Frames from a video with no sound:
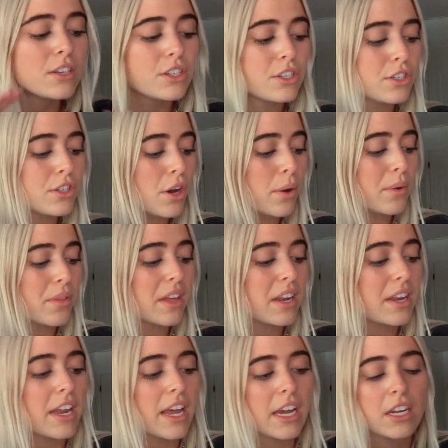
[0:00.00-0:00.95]
So the
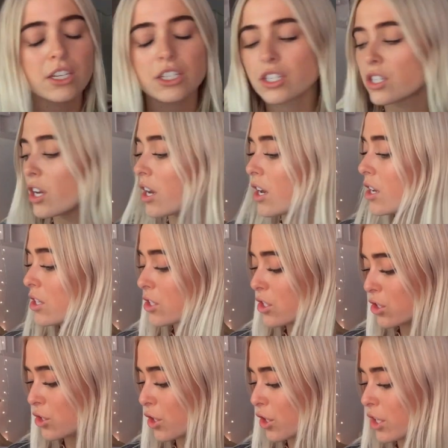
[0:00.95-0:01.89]
next
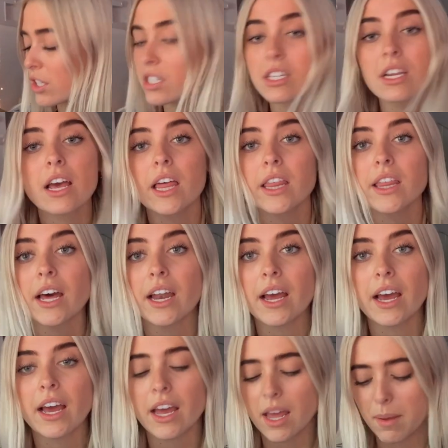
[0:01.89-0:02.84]
skirt that
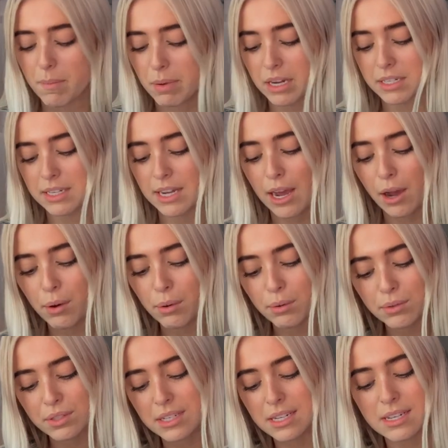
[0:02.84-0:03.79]
I picked
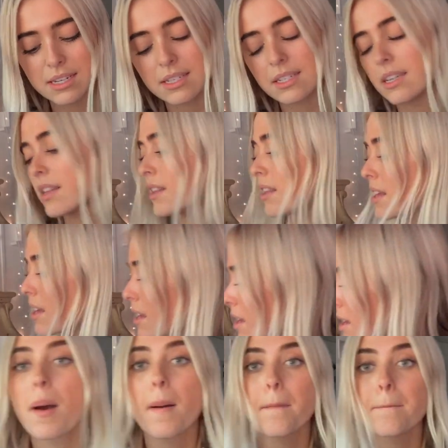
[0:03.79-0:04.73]
out is
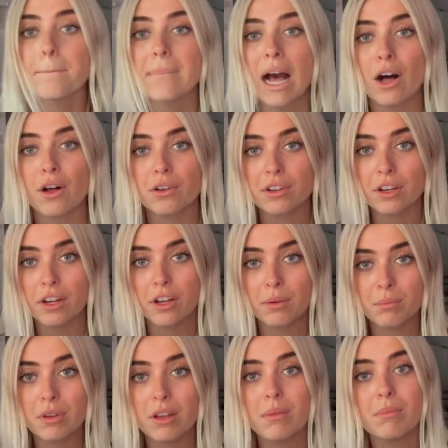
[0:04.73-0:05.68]
the
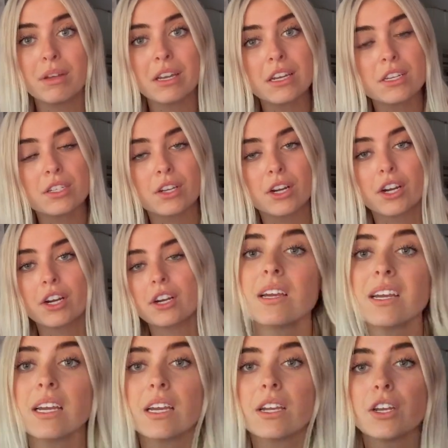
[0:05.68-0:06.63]
Malcolm miniskirt
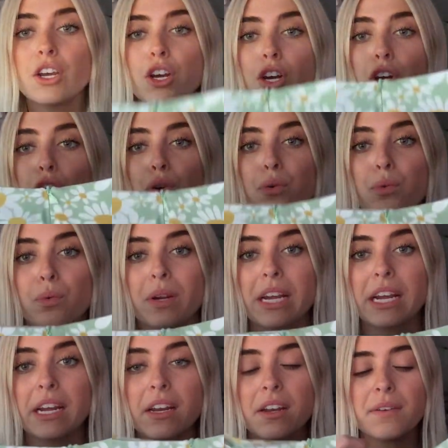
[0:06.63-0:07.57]
in
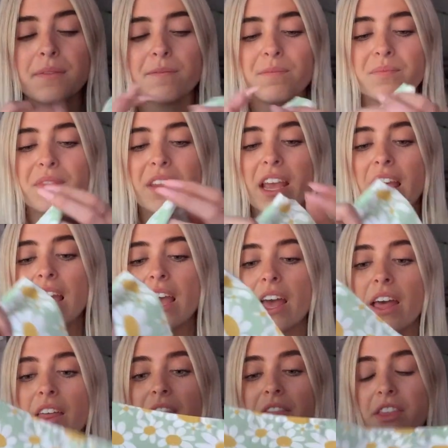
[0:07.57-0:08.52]
green
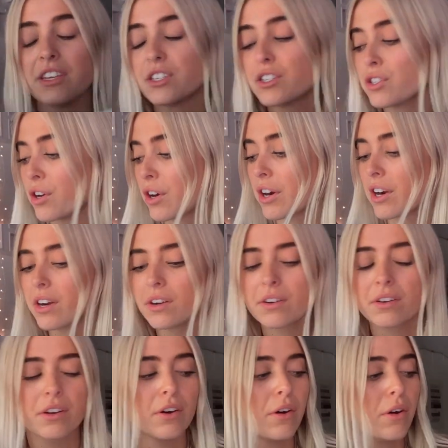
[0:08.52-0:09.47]
this skirt,
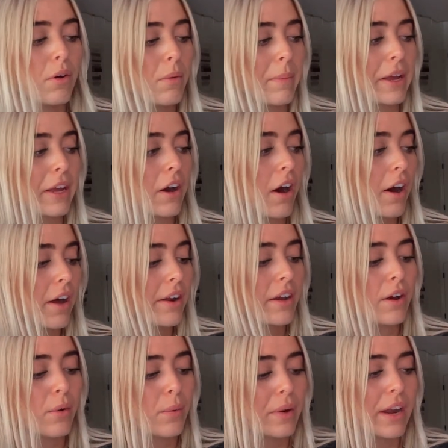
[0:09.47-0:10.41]
oh my god.
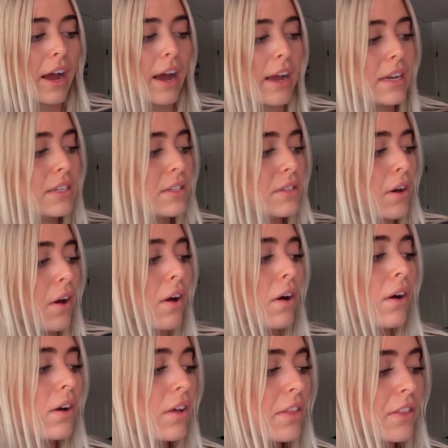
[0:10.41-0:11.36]
When I
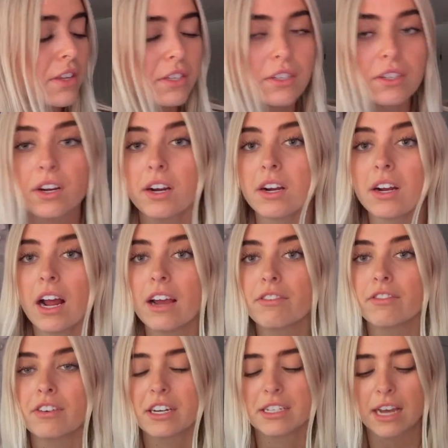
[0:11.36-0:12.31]
saw this skirt, I
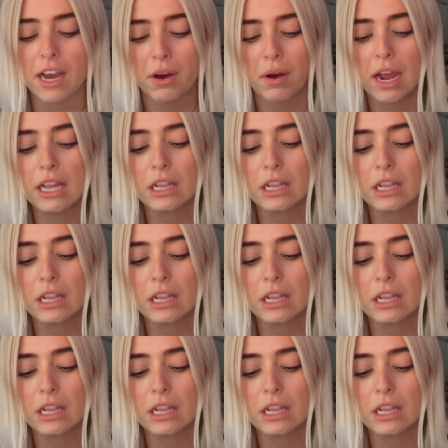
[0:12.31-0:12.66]
freaked out. I